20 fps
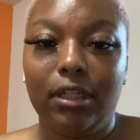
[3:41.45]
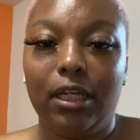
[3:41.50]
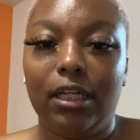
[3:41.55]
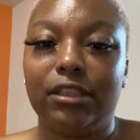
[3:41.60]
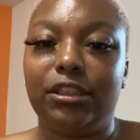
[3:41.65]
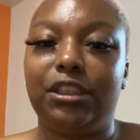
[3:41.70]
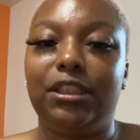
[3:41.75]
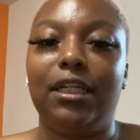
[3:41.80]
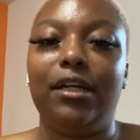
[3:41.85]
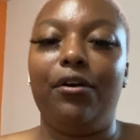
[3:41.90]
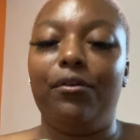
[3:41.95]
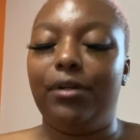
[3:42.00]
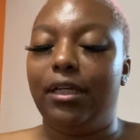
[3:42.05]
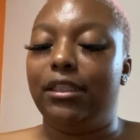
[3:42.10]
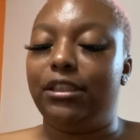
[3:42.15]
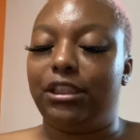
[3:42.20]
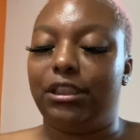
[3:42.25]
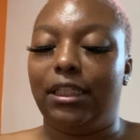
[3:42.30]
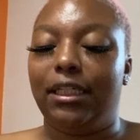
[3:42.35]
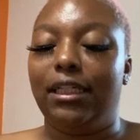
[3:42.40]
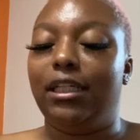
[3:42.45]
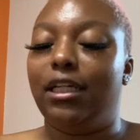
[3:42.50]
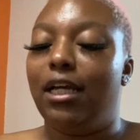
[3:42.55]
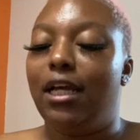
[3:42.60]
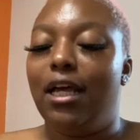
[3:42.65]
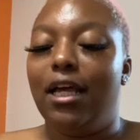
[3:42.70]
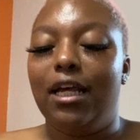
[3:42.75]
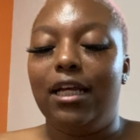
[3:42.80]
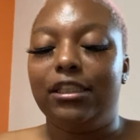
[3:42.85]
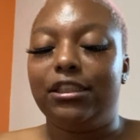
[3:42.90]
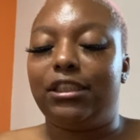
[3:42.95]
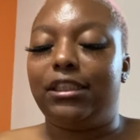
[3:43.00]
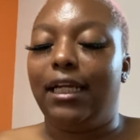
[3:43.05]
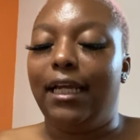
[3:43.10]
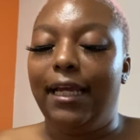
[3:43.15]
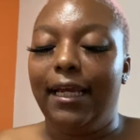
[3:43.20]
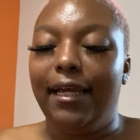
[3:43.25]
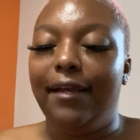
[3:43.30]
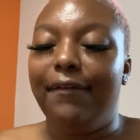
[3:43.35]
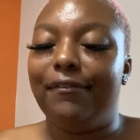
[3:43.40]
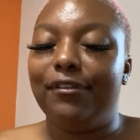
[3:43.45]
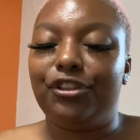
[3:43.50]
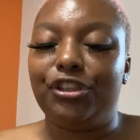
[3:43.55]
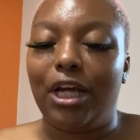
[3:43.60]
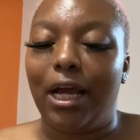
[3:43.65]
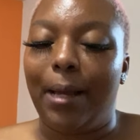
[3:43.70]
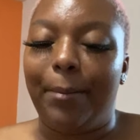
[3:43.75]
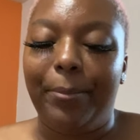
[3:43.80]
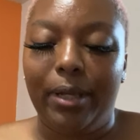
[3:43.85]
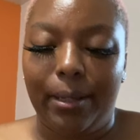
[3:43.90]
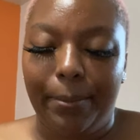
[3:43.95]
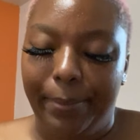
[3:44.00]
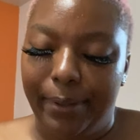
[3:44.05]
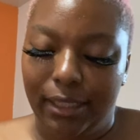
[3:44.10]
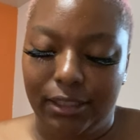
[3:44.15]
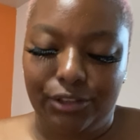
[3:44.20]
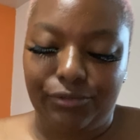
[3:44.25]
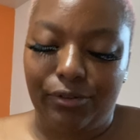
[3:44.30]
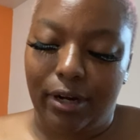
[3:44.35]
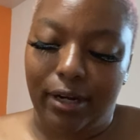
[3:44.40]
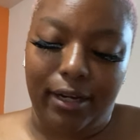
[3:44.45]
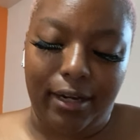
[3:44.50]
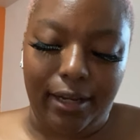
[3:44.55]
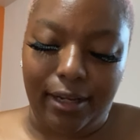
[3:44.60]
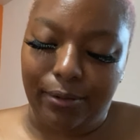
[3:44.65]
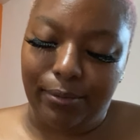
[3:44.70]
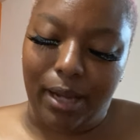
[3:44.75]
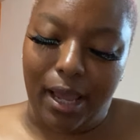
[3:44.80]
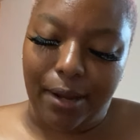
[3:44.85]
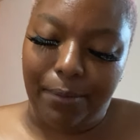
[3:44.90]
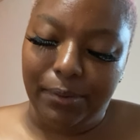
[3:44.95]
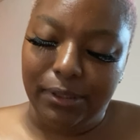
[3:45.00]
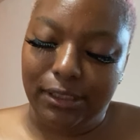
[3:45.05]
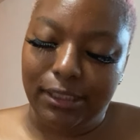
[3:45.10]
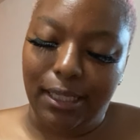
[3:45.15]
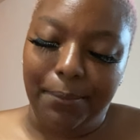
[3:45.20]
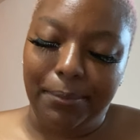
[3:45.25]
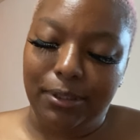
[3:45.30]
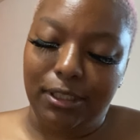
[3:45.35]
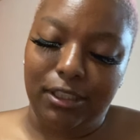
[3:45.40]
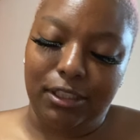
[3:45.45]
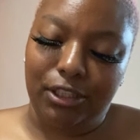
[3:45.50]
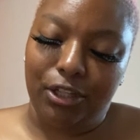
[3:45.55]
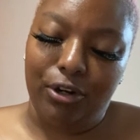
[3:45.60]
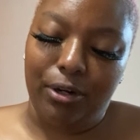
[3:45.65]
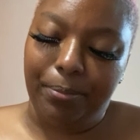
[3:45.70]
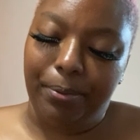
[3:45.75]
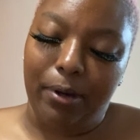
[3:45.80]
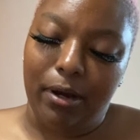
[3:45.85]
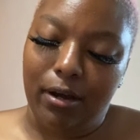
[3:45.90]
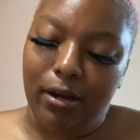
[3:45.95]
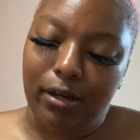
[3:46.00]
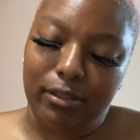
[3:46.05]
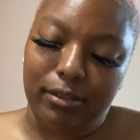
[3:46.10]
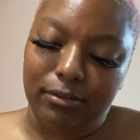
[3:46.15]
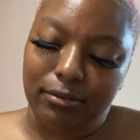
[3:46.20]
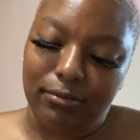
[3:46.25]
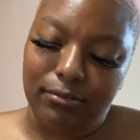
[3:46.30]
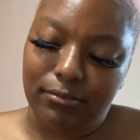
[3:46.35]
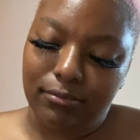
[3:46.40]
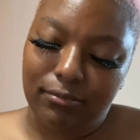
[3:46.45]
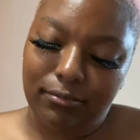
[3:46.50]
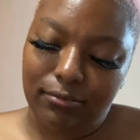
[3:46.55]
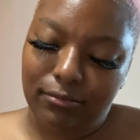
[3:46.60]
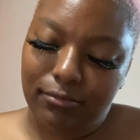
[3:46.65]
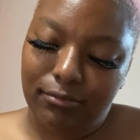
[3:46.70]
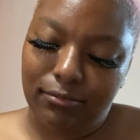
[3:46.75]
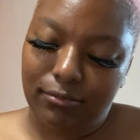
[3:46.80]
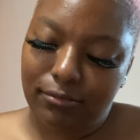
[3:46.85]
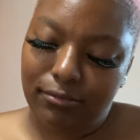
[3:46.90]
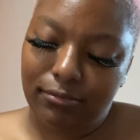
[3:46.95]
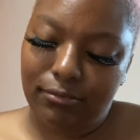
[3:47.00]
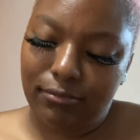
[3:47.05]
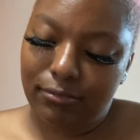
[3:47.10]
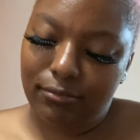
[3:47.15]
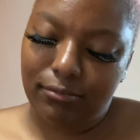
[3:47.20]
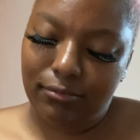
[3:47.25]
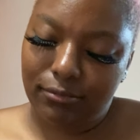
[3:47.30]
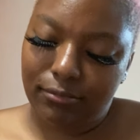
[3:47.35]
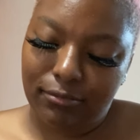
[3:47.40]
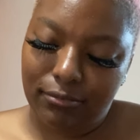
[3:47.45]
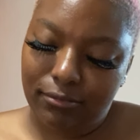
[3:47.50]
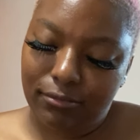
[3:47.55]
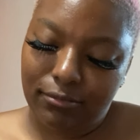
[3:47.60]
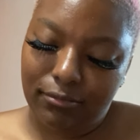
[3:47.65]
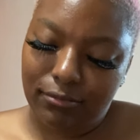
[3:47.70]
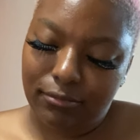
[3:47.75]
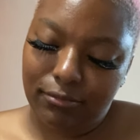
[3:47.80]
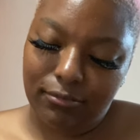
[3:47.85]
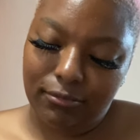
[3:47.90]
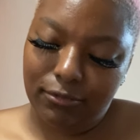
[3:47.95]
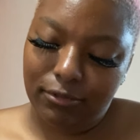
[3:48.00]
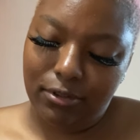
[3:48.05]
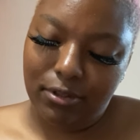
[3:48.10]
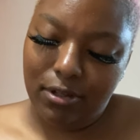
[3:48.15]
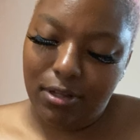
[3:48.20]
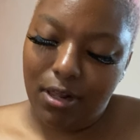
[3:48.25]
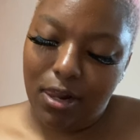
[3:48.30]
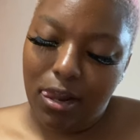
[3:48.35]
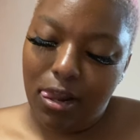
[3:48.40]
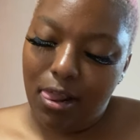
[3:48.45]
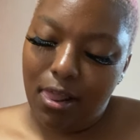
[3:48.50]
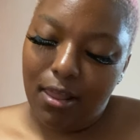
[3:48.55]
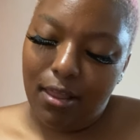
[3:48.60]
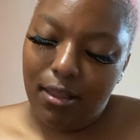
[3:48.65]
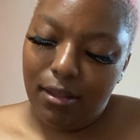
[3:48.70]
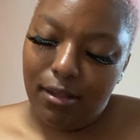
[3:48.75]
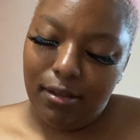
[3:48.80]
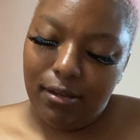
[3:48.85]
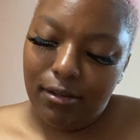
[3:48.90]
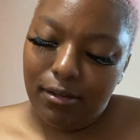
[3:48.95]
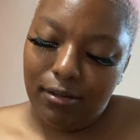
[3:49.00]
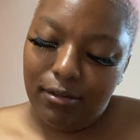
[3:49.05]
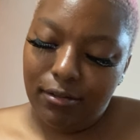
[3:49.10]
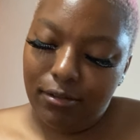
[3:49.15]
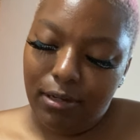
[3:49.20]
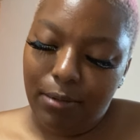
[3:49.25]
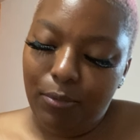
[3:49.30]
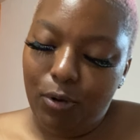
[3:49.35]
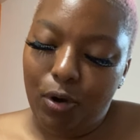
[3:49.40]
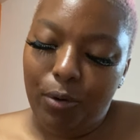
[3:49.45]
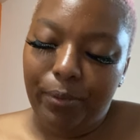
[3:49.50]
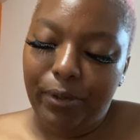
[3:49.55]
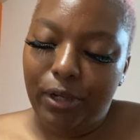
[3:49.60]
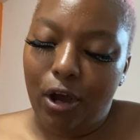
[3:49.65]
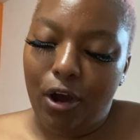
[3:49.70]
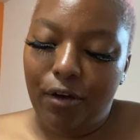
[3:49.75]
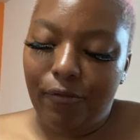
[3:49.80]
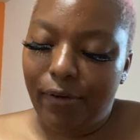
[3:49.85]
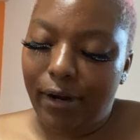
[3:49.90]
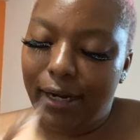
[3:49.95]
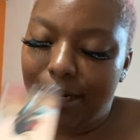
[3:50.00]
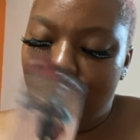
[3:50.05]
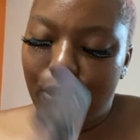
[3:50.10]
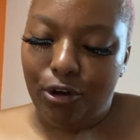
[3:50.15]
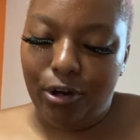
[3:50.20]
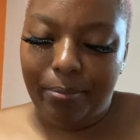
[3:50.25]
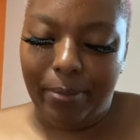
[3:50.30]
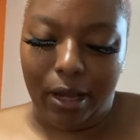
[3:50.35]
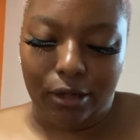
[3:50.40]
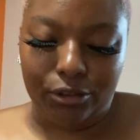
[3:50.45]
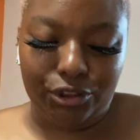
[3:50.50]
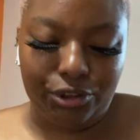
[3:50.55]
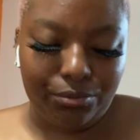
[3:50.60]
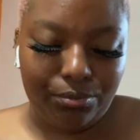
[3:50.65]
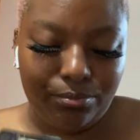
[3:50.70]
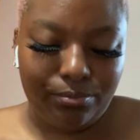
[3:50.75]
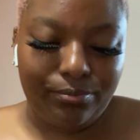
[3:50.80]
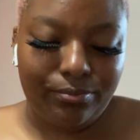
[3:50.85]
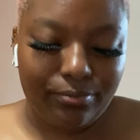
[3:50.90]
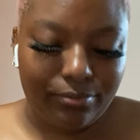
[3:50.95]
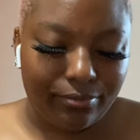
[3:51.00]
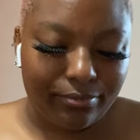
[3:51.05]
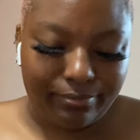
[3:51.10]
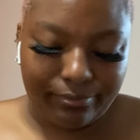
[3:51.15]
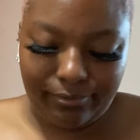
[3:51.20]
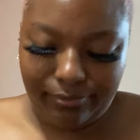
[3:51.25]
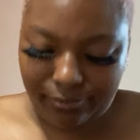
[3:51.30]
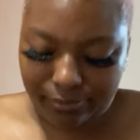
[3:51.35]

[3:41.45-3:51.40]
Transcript: Look, she only she she even trying to be a bitch right now. Like, what's up with this third part? Idea, because I stand out really. Come on, we already know about you. With the cape.